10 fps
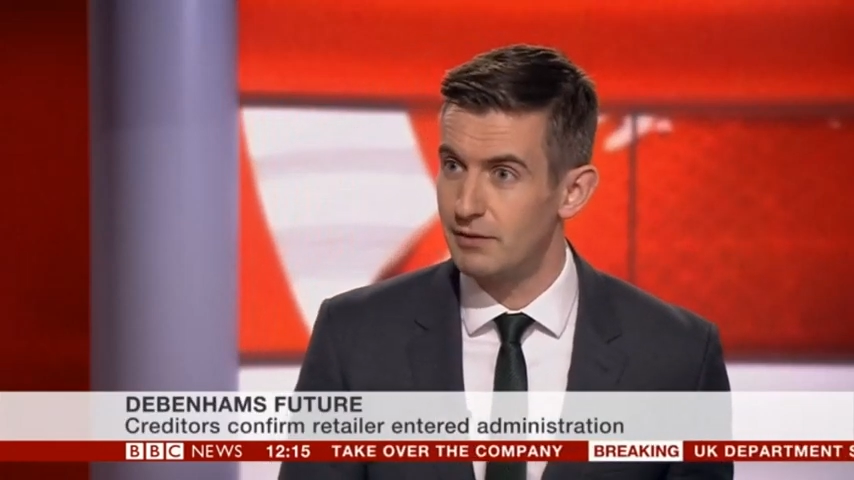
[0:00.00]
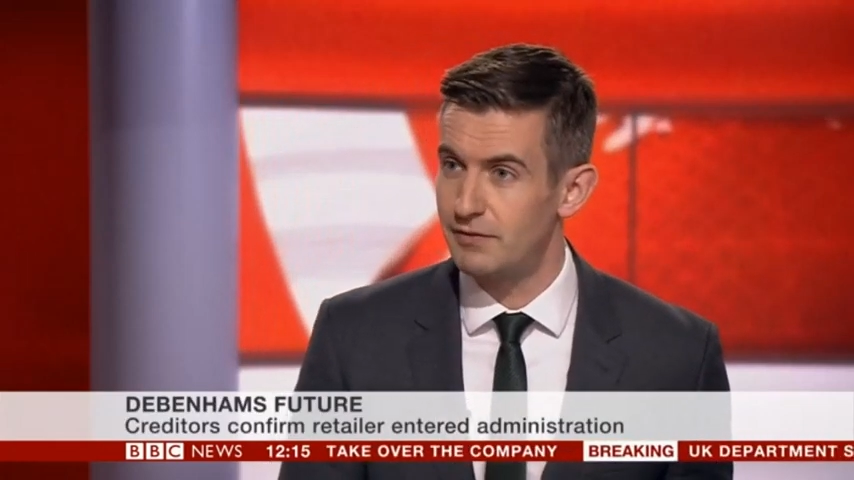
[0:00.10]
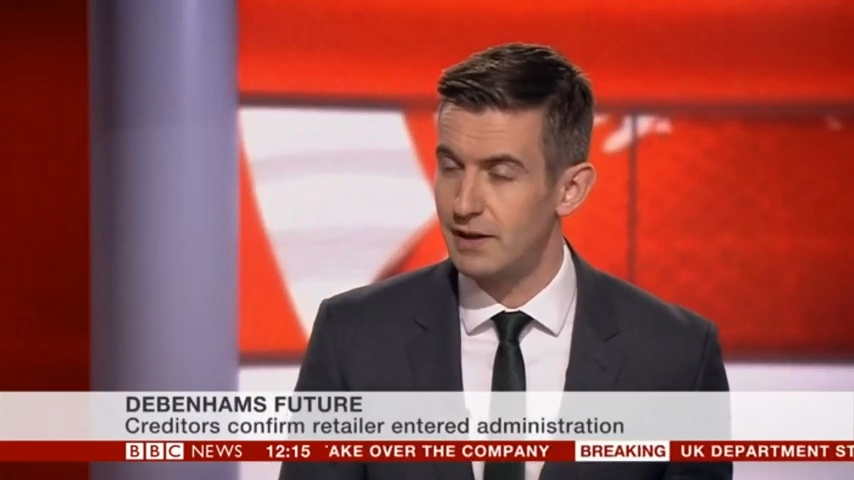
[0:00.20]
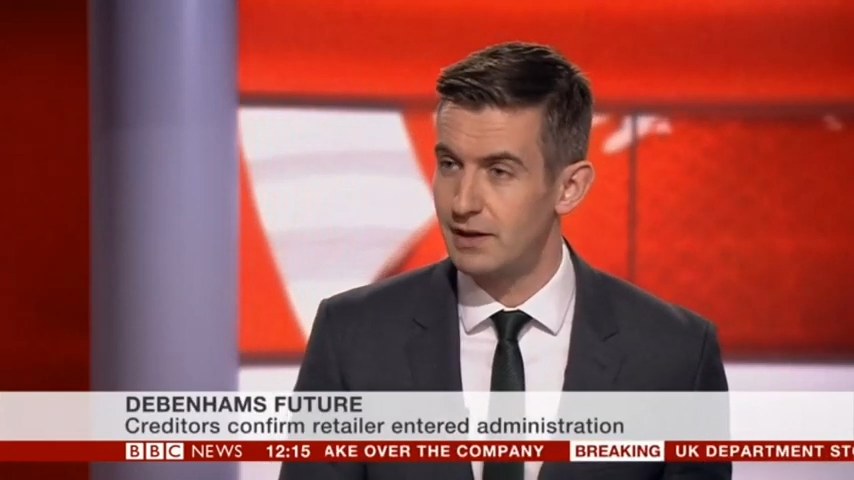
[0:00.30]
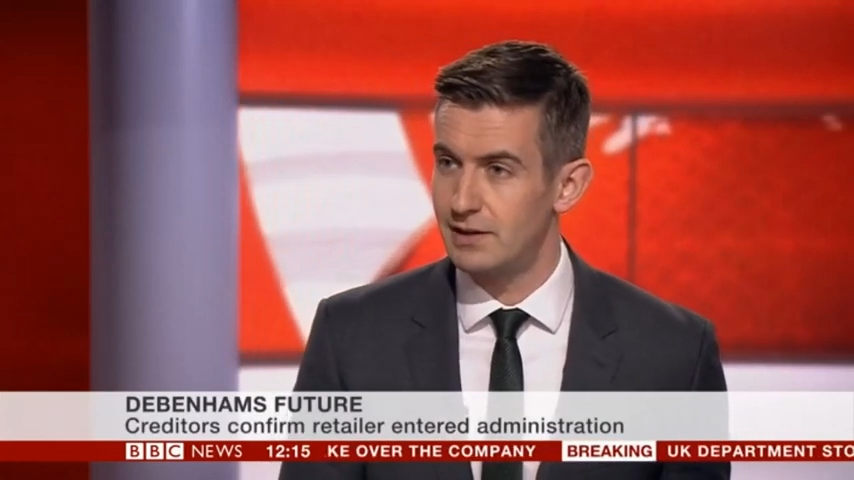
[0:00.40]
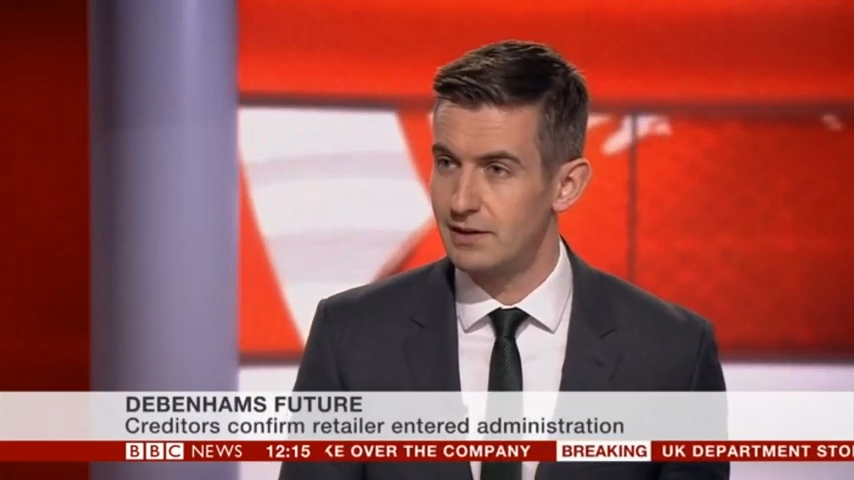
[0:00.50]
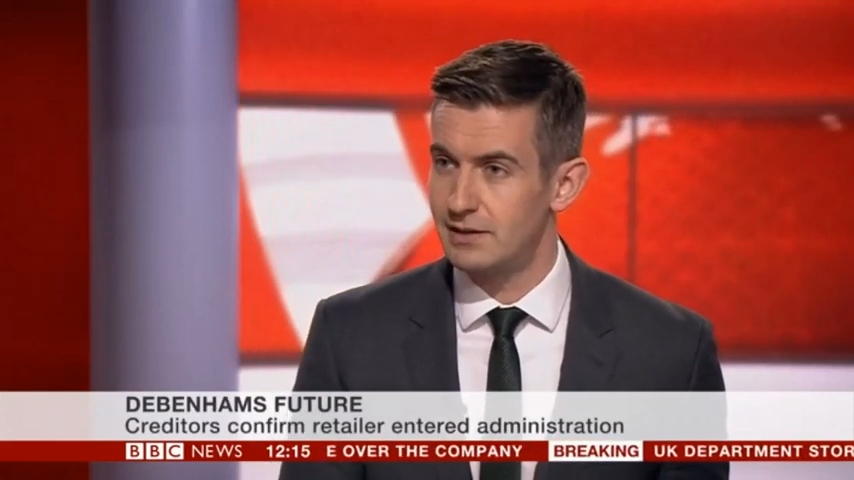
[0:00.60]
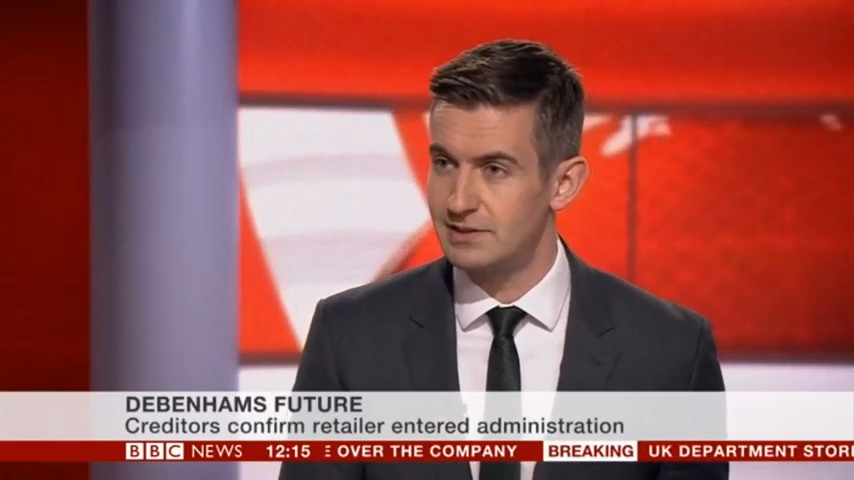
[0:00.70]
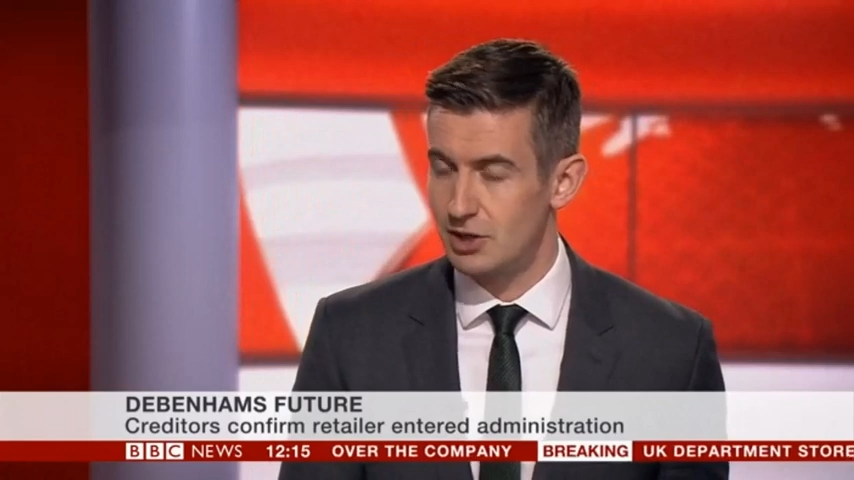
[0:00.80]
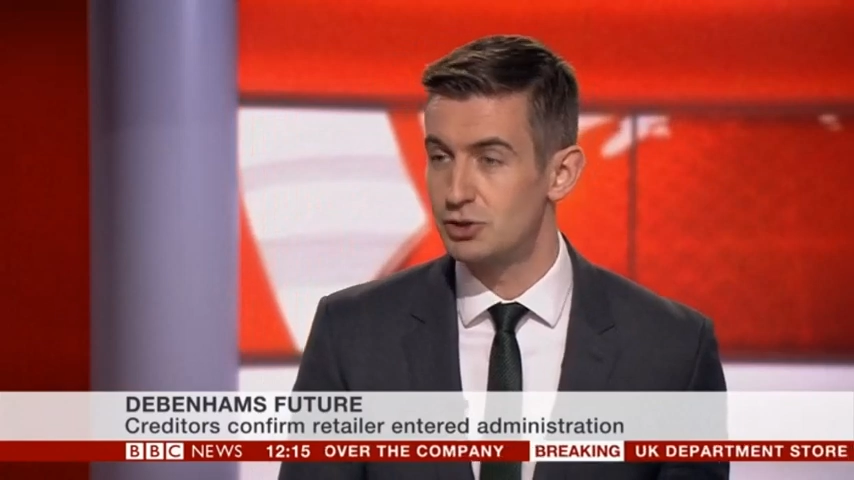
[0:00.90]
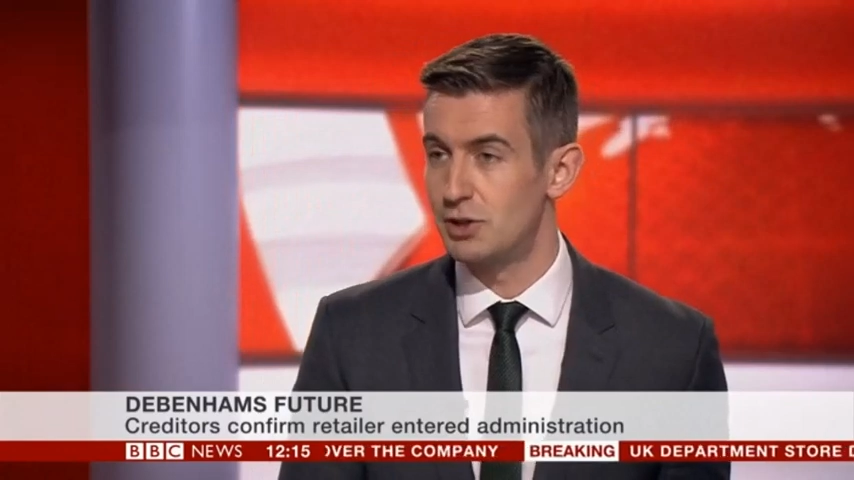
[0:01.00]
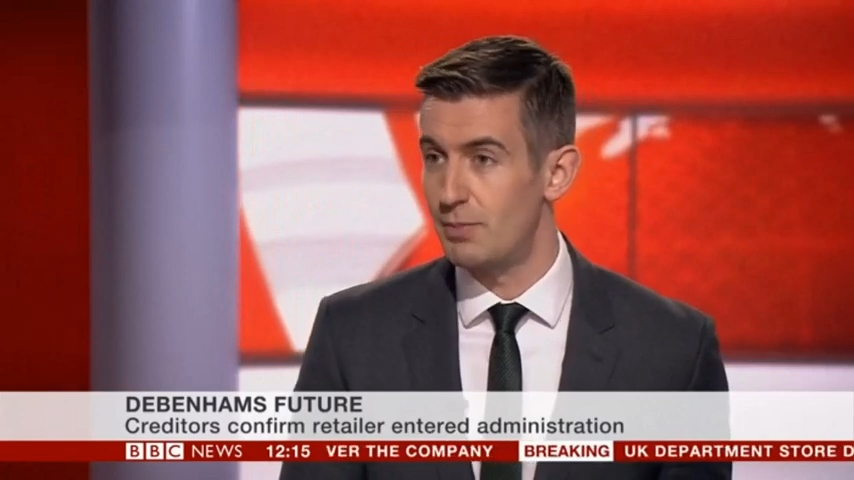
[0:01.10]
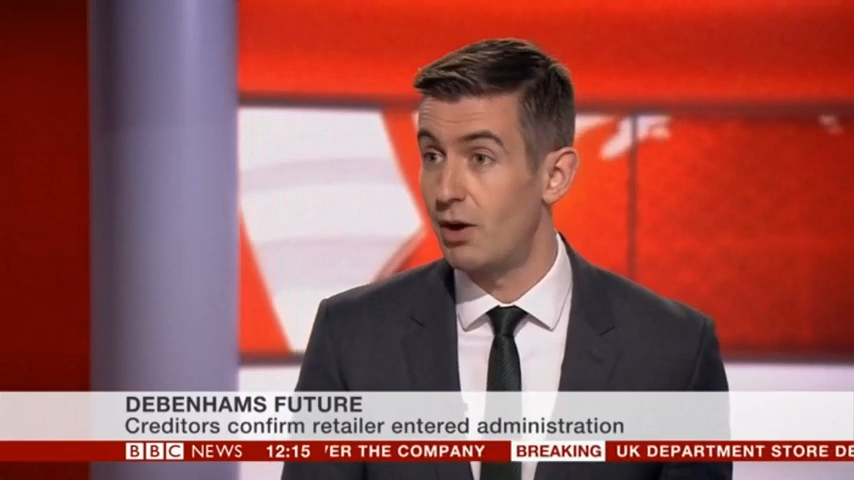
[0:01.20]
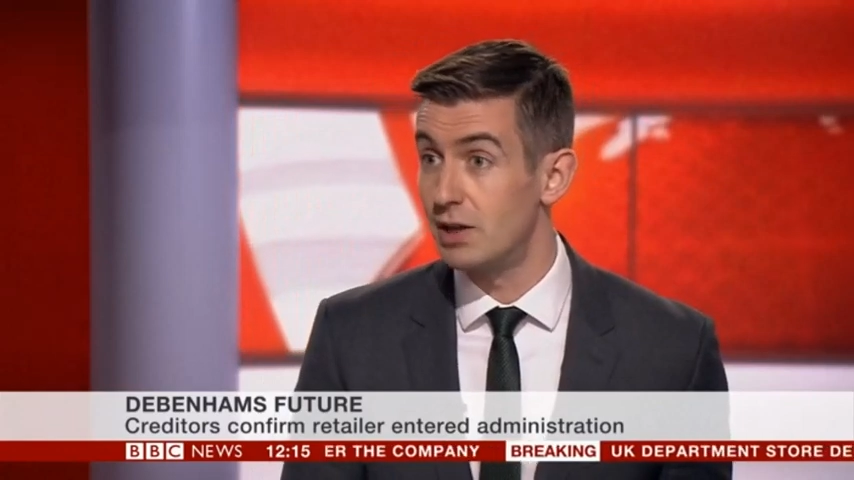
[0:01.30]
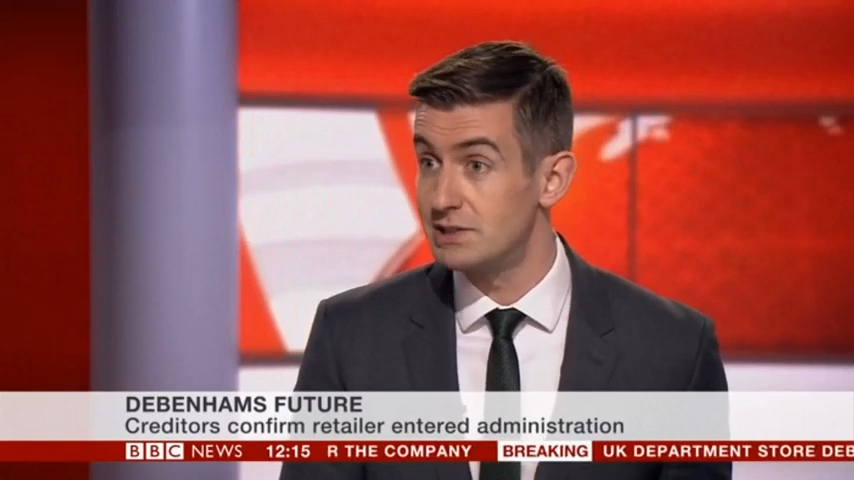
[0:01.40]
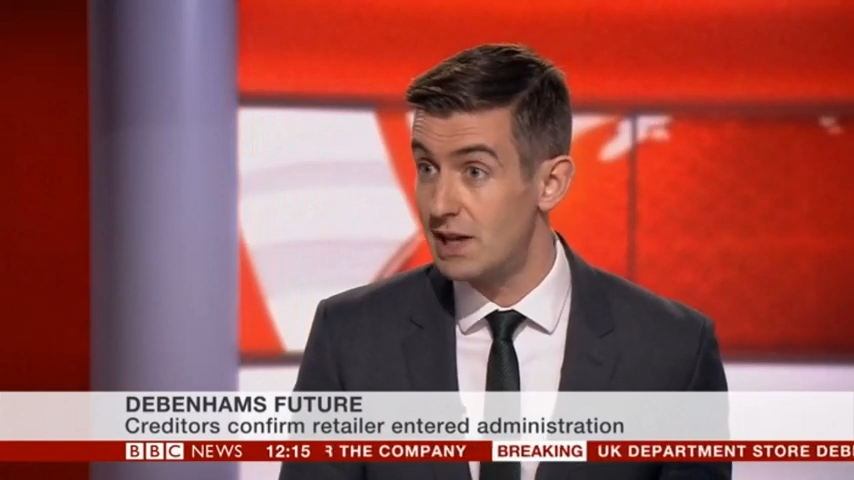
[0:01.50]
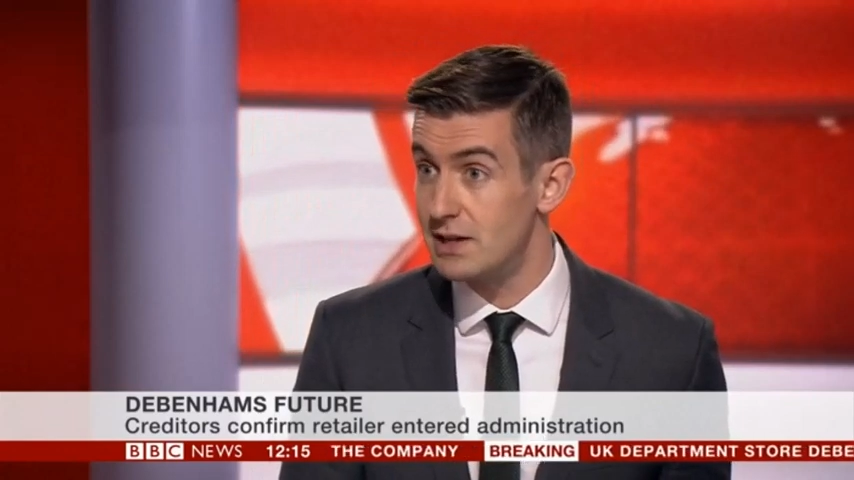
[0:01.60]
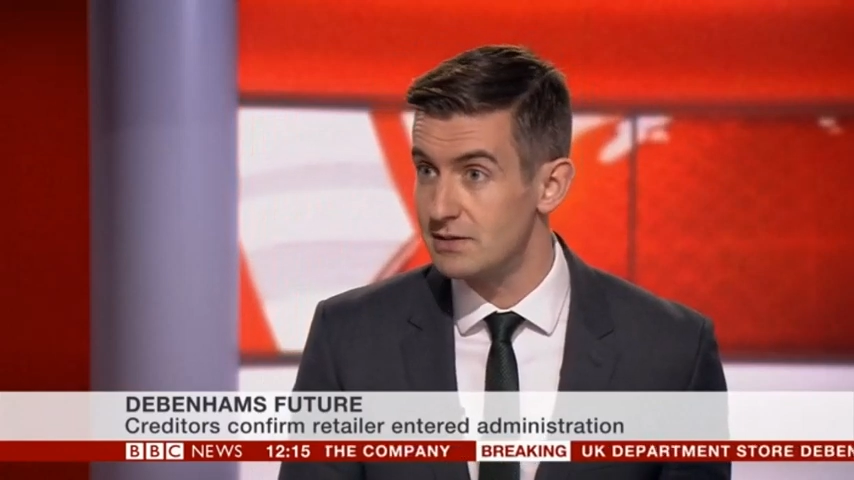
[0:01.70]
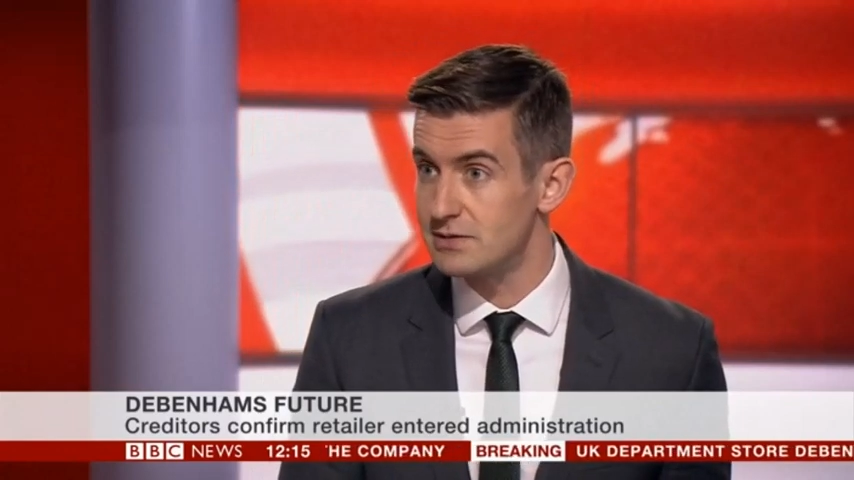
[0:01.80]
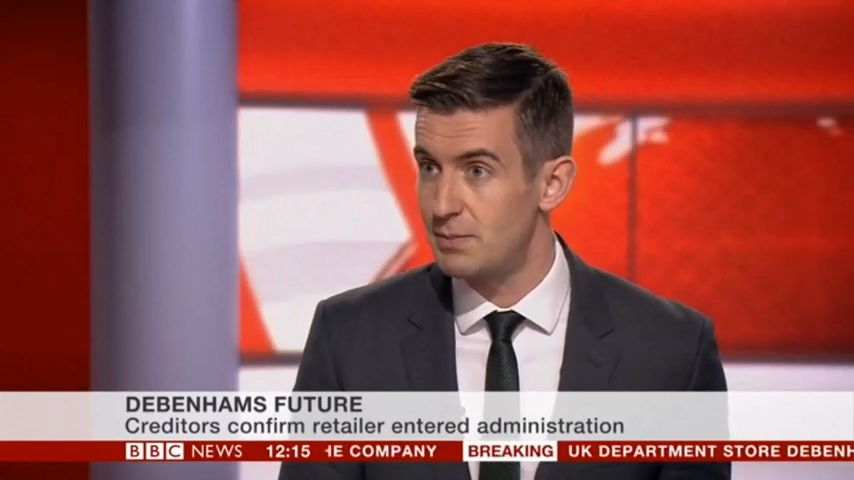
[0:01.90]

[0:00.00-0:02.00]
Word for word: essentially by its its lenders,